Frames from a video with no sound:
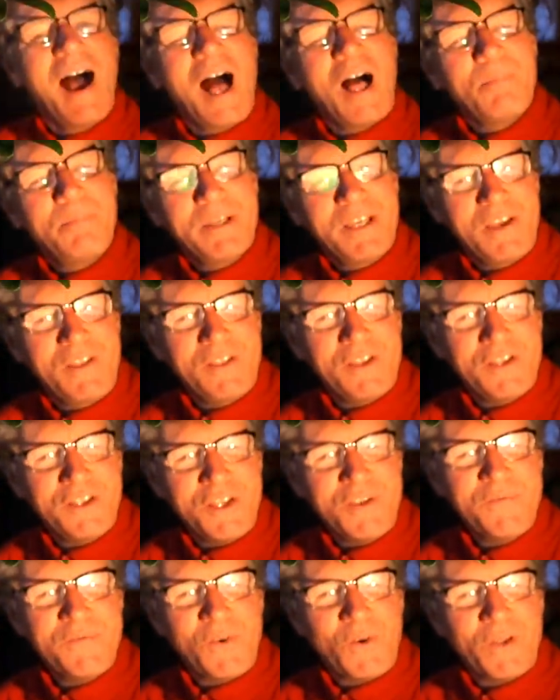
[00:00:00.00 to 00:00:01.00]
I'll begin the
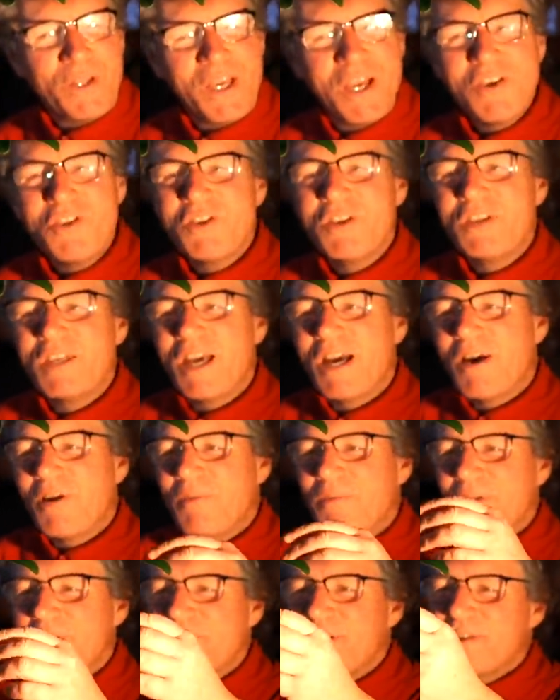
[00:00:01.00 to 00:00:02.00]
defoliation
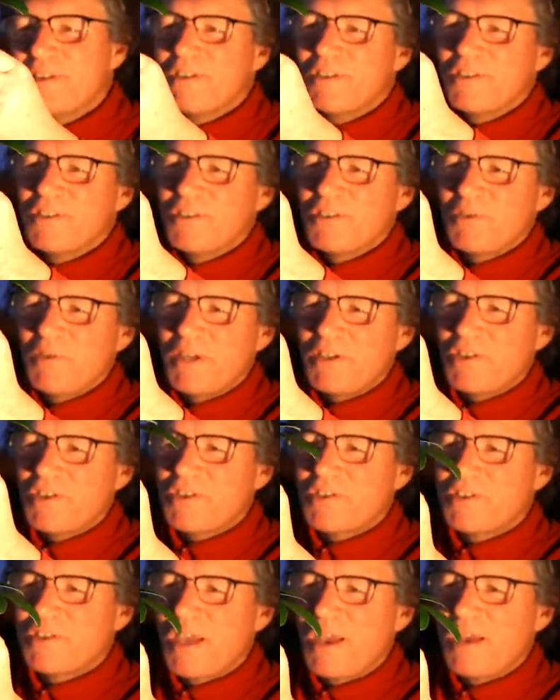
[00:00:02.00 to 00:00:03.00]
now. So I
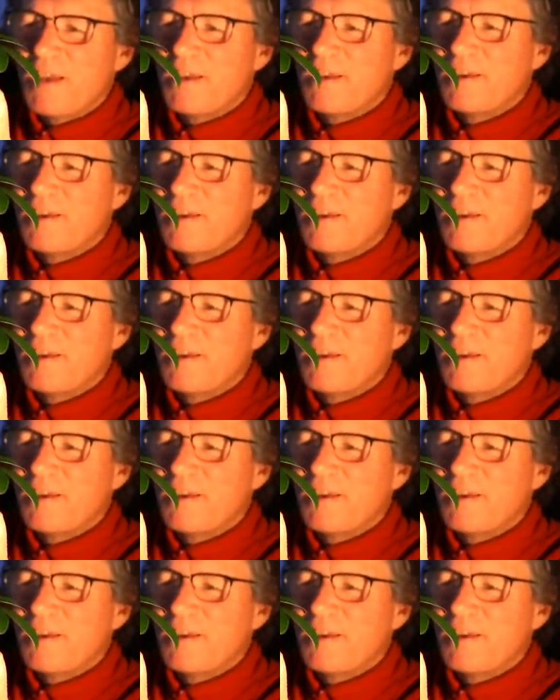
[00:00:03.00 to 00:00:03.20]
just